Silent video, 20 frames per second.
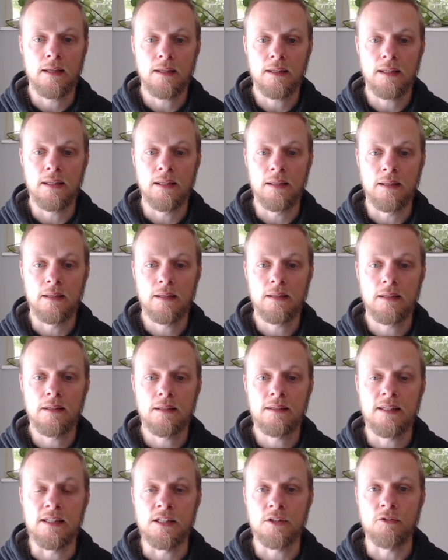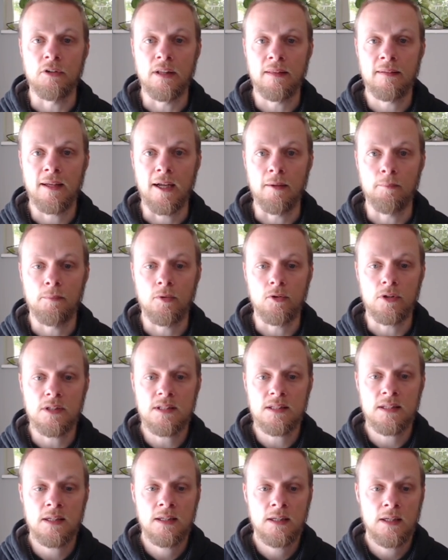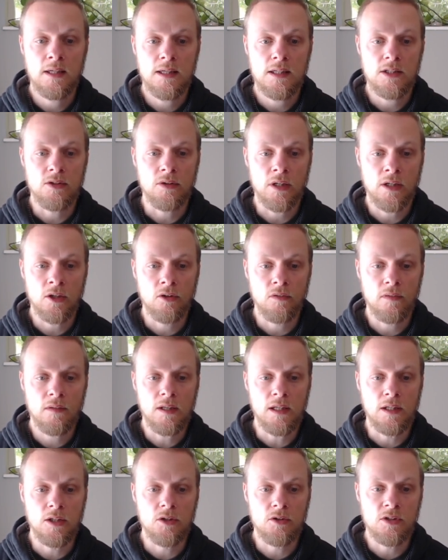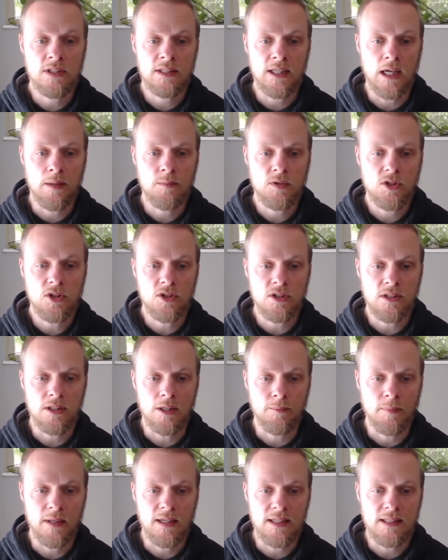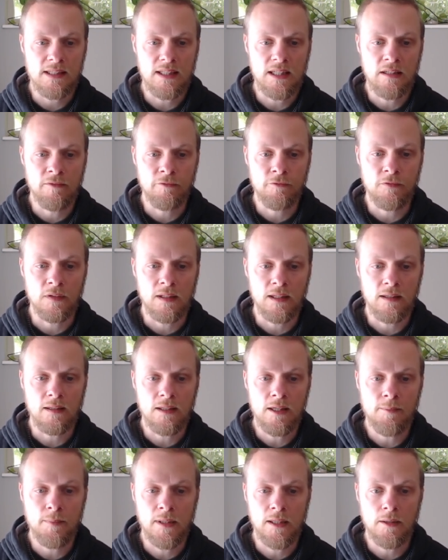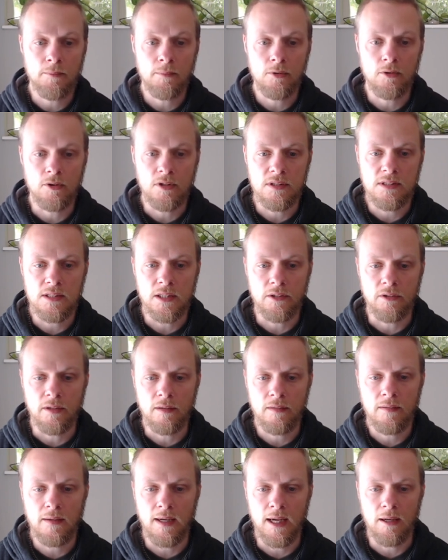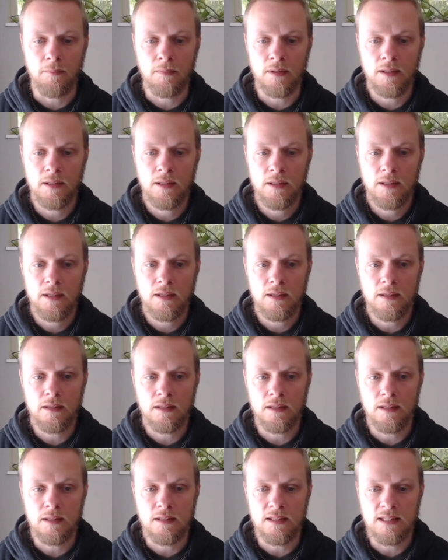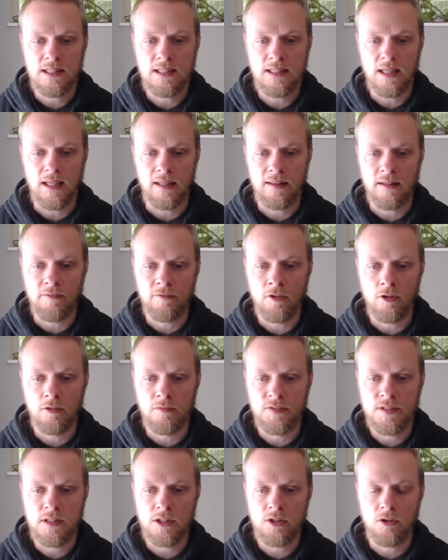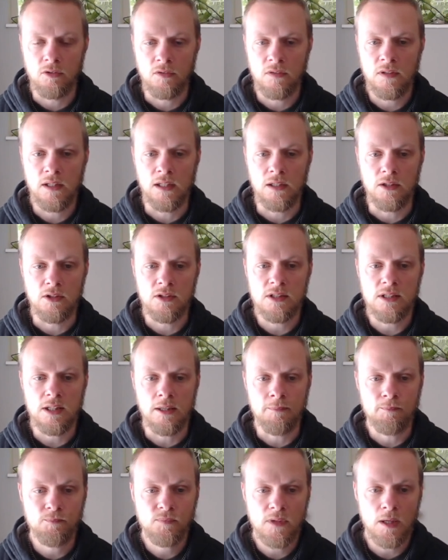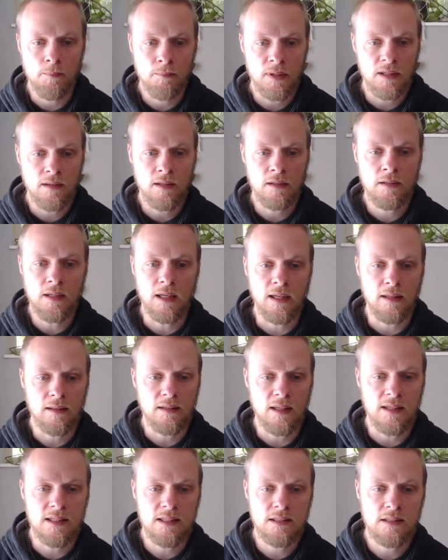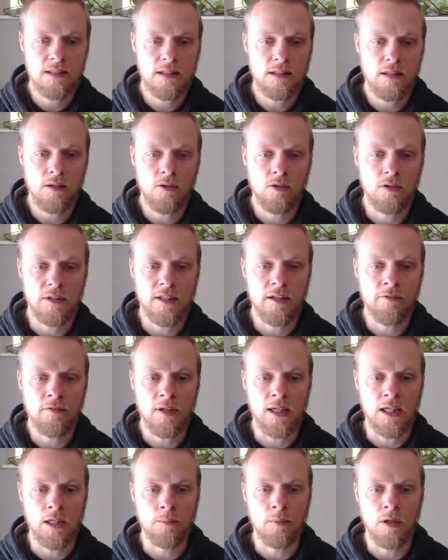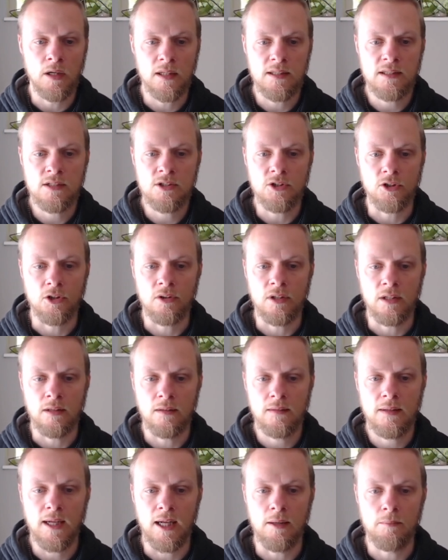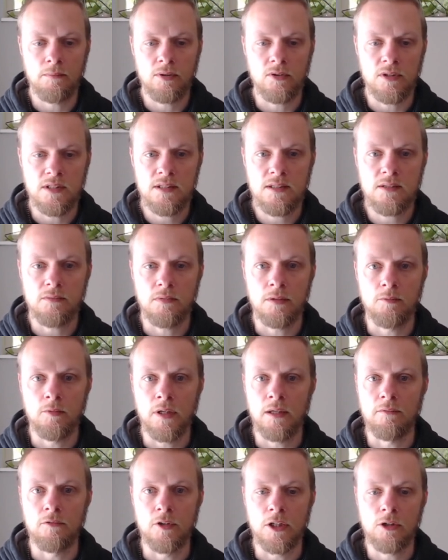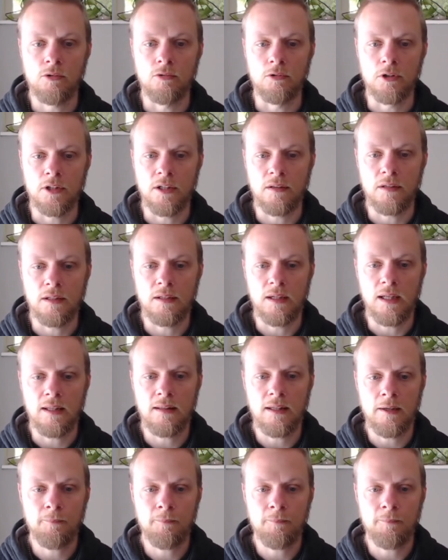in discrete time points. So a continuous time system has infinitely many points here in time. The state evolves continuously, but the data is only available at certain time points when we have recorded the data.